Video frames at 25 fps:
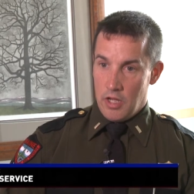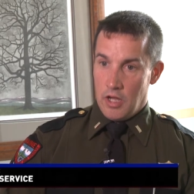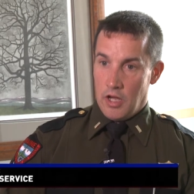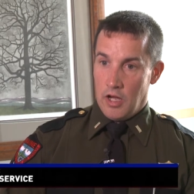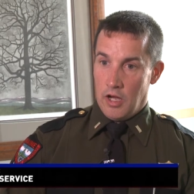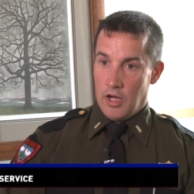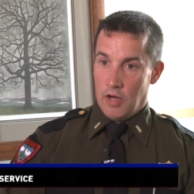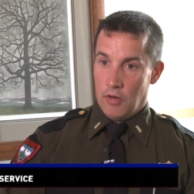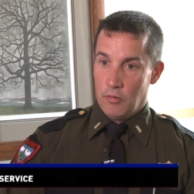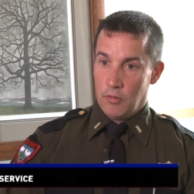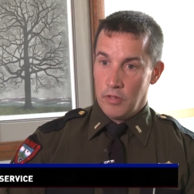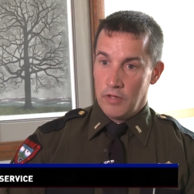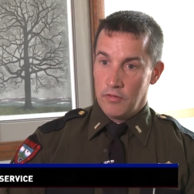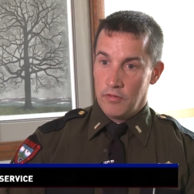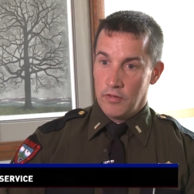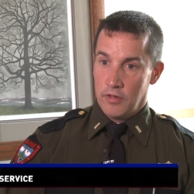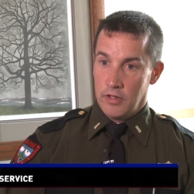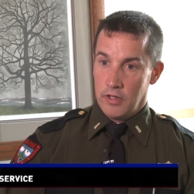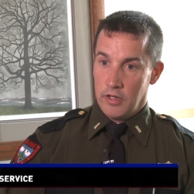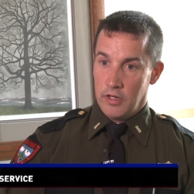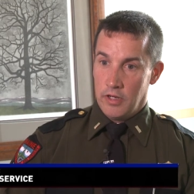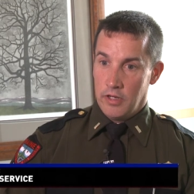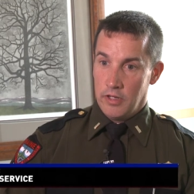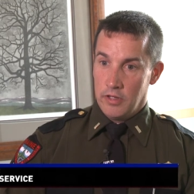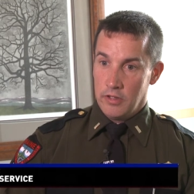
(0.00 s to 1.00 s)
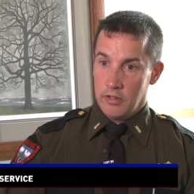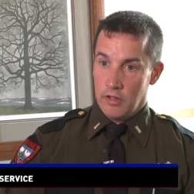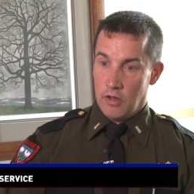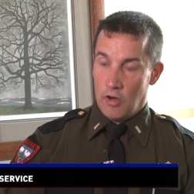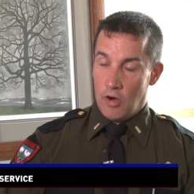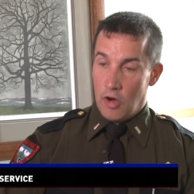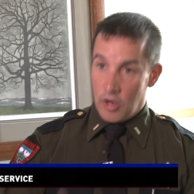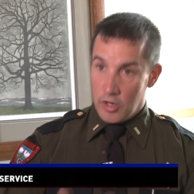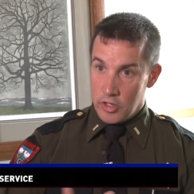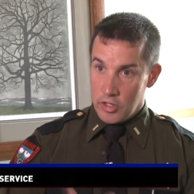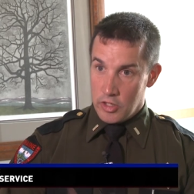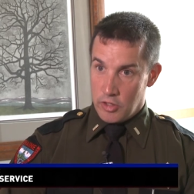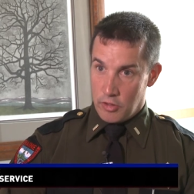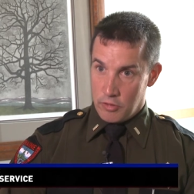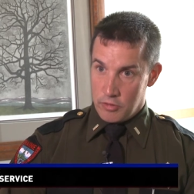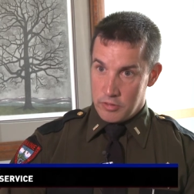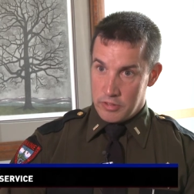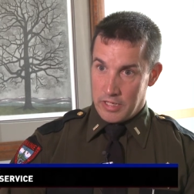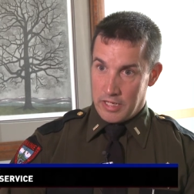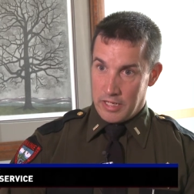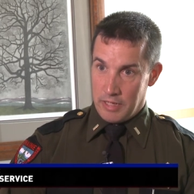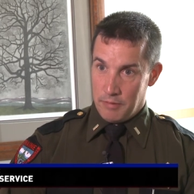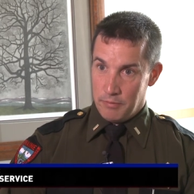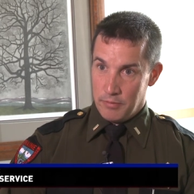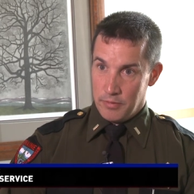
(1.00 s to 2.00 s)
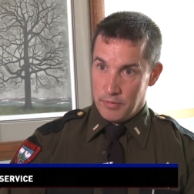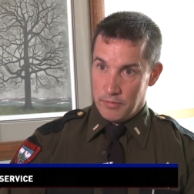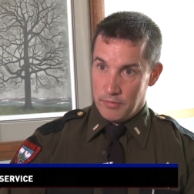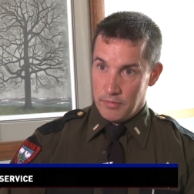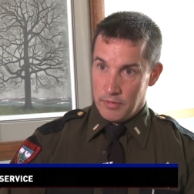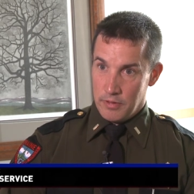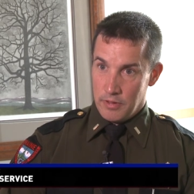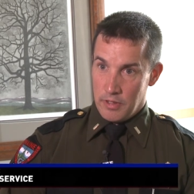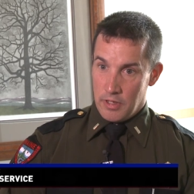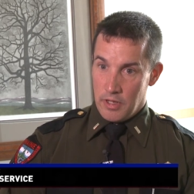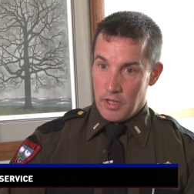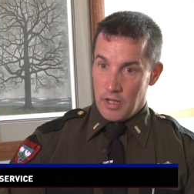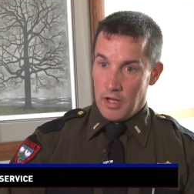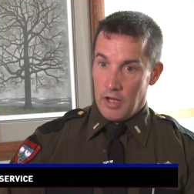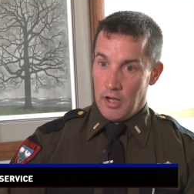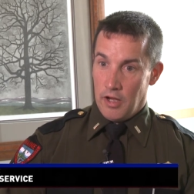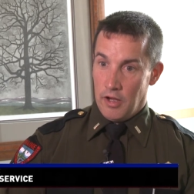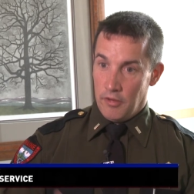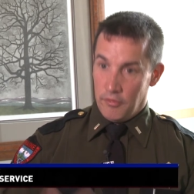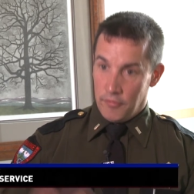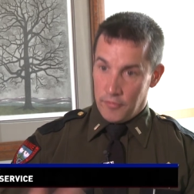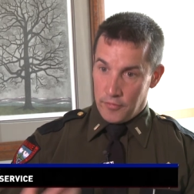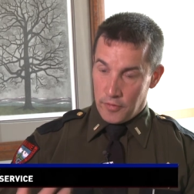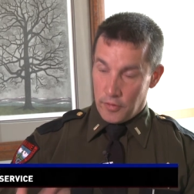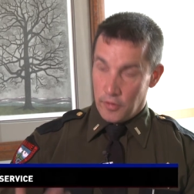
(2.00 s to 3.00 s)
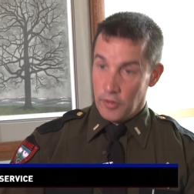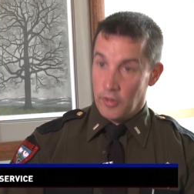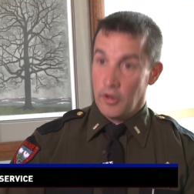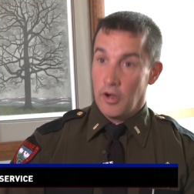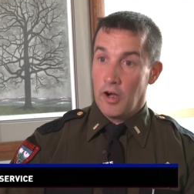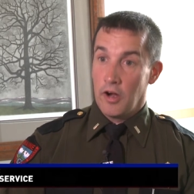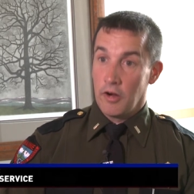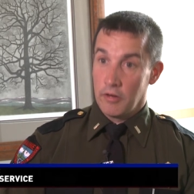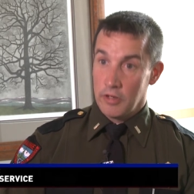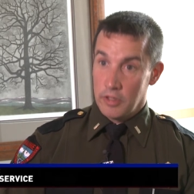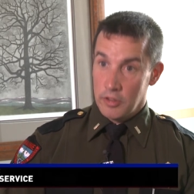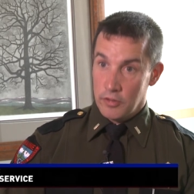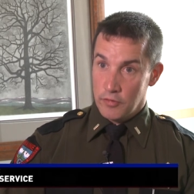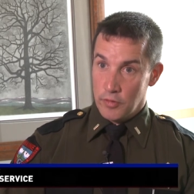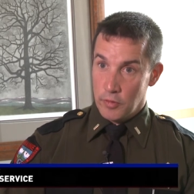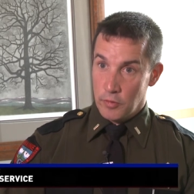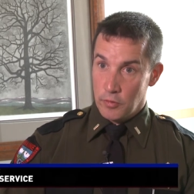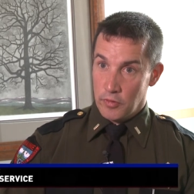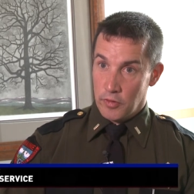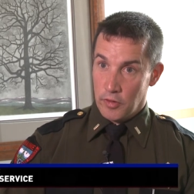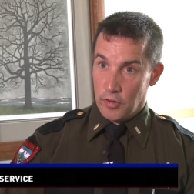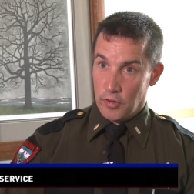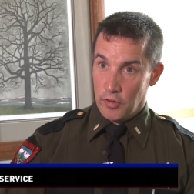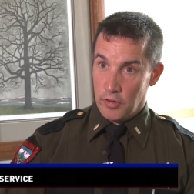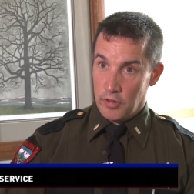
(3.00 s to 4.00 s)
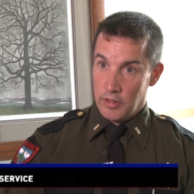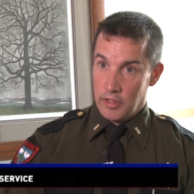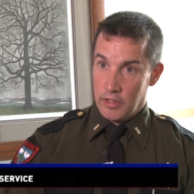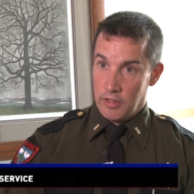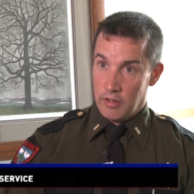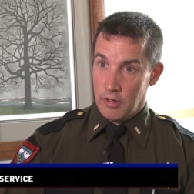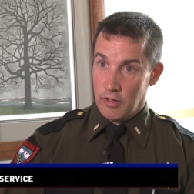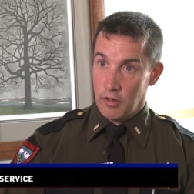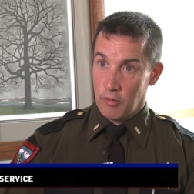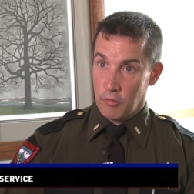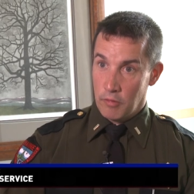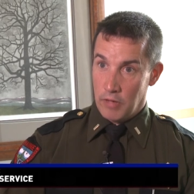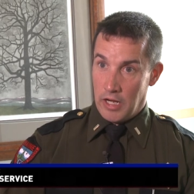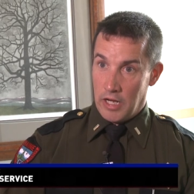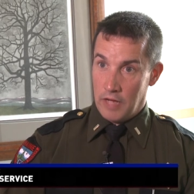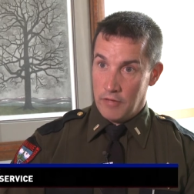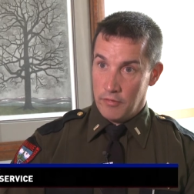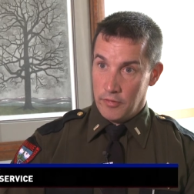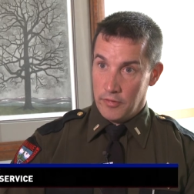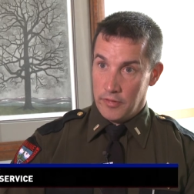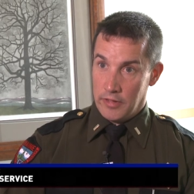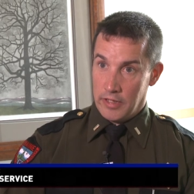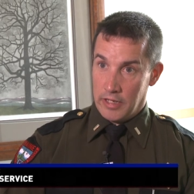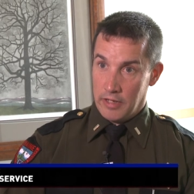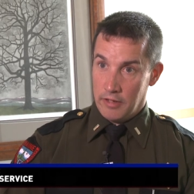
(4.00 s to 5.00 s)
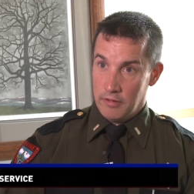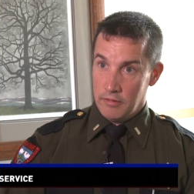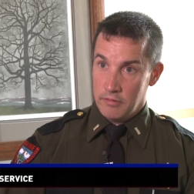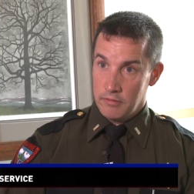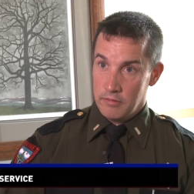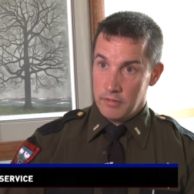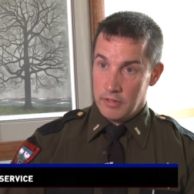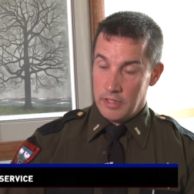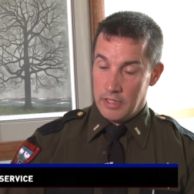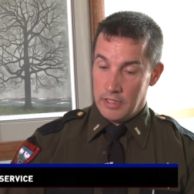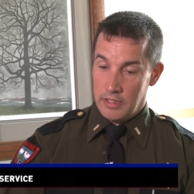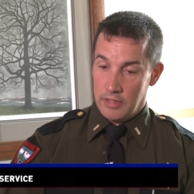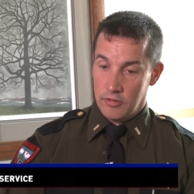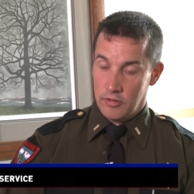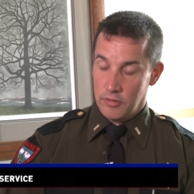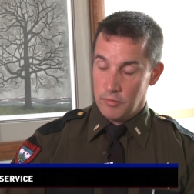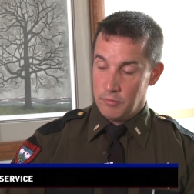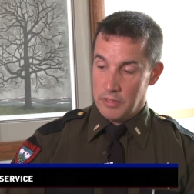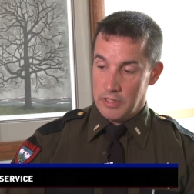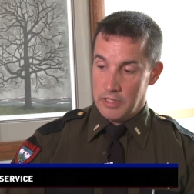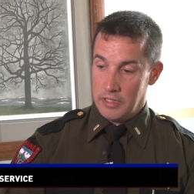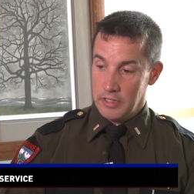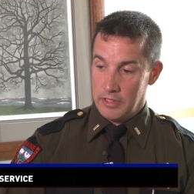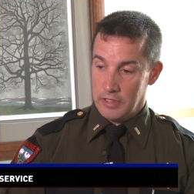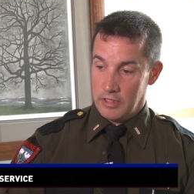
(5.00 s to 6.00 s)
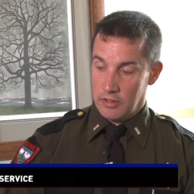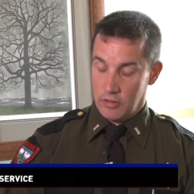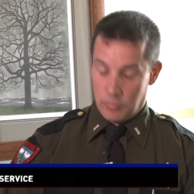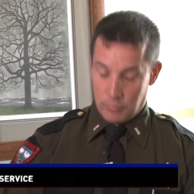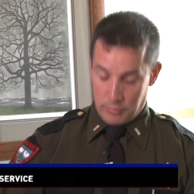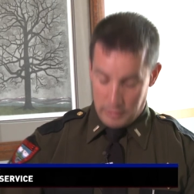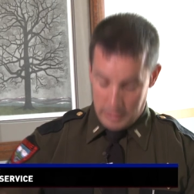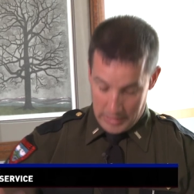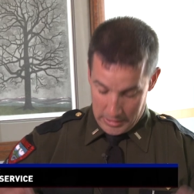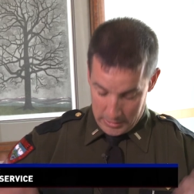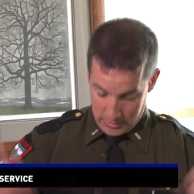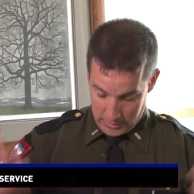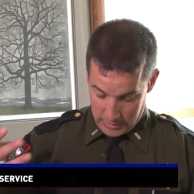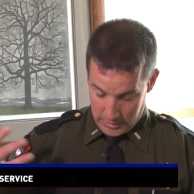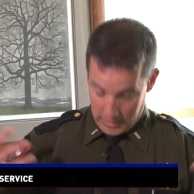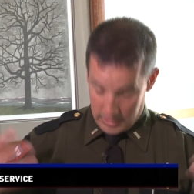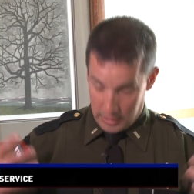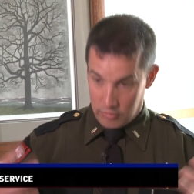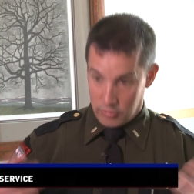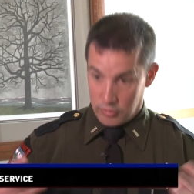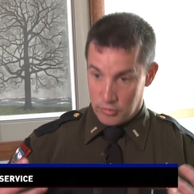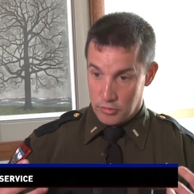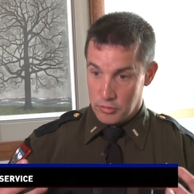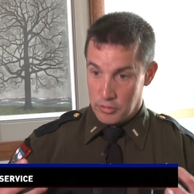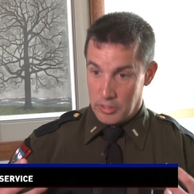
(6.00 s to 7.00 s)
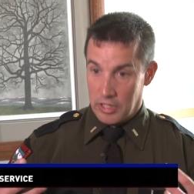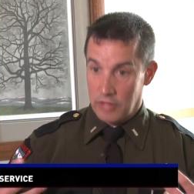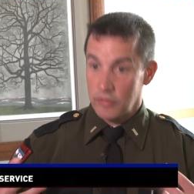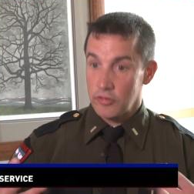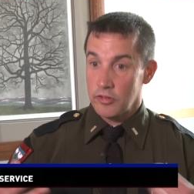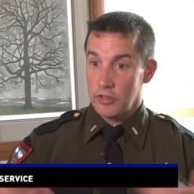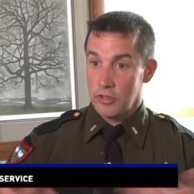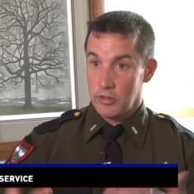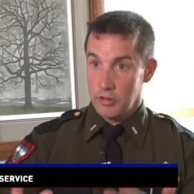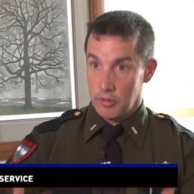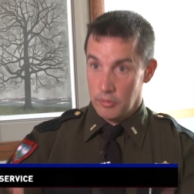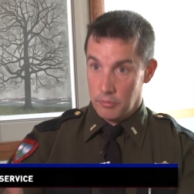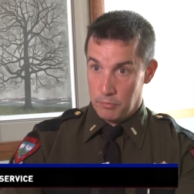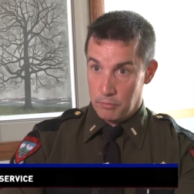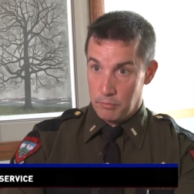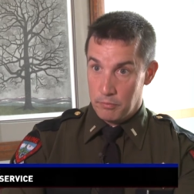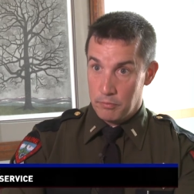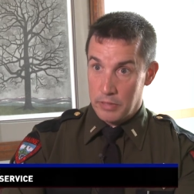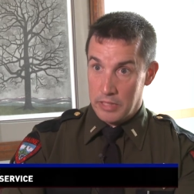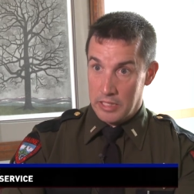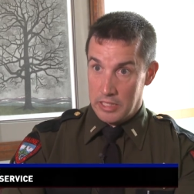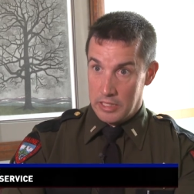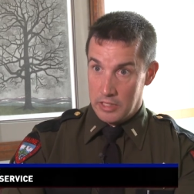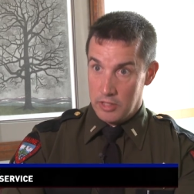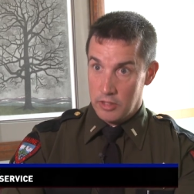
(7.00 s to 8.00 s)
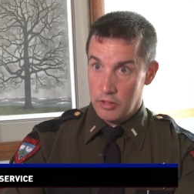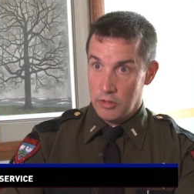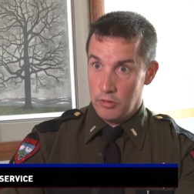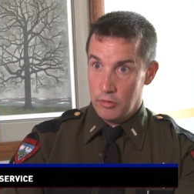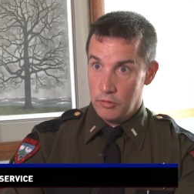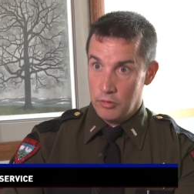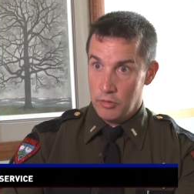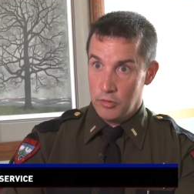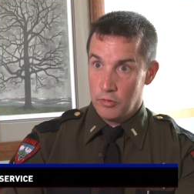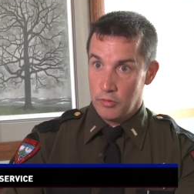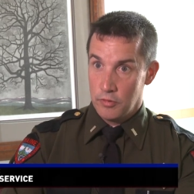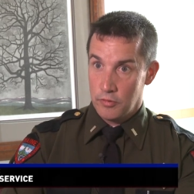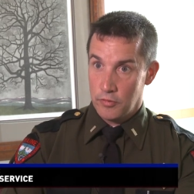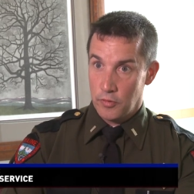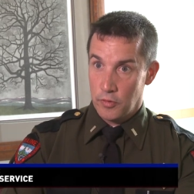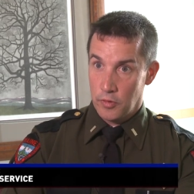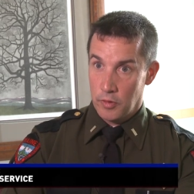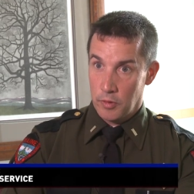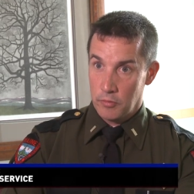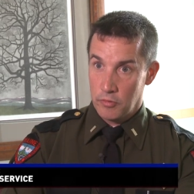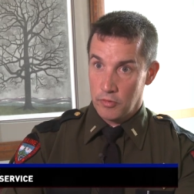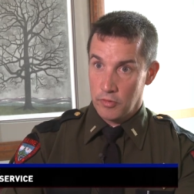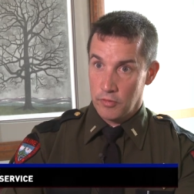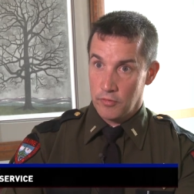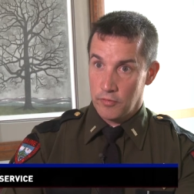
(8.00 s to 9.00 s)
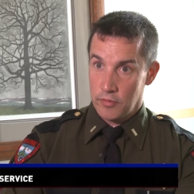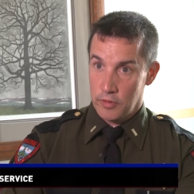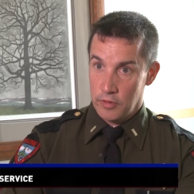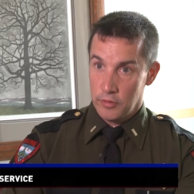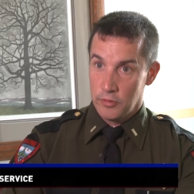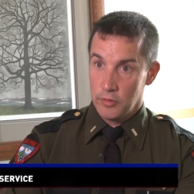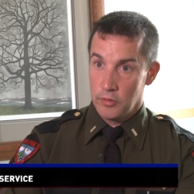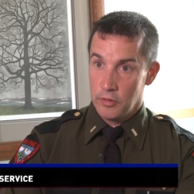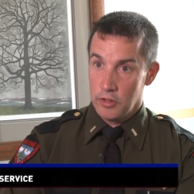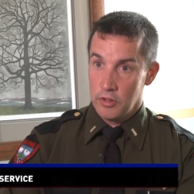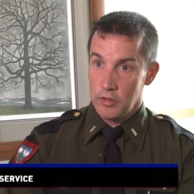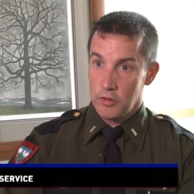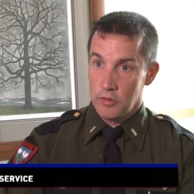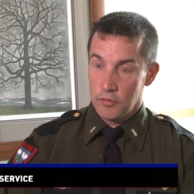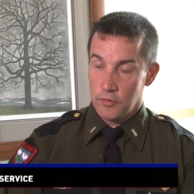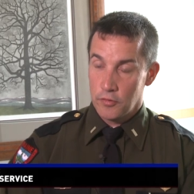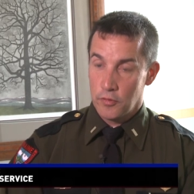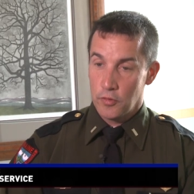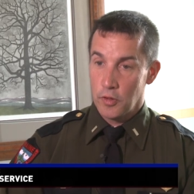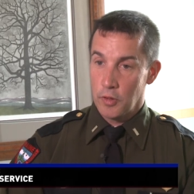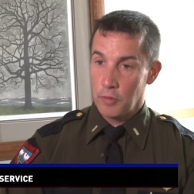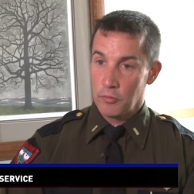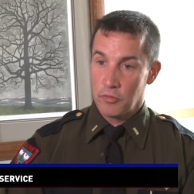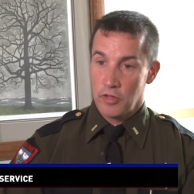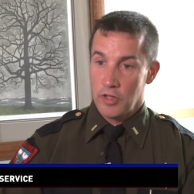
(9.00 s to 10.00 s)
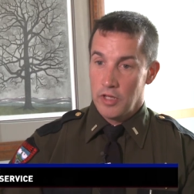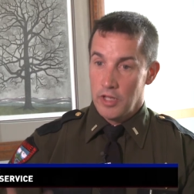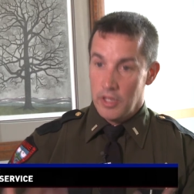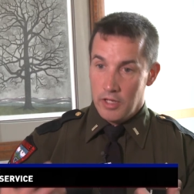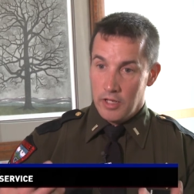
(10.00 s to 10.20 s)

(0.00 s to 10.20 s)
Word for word: Uh, we have a, an audio tape of her, our interview with her and our arrival there. And it's immediately explained. Guys are dressed in their BDU uniforms, their field duty uniforms,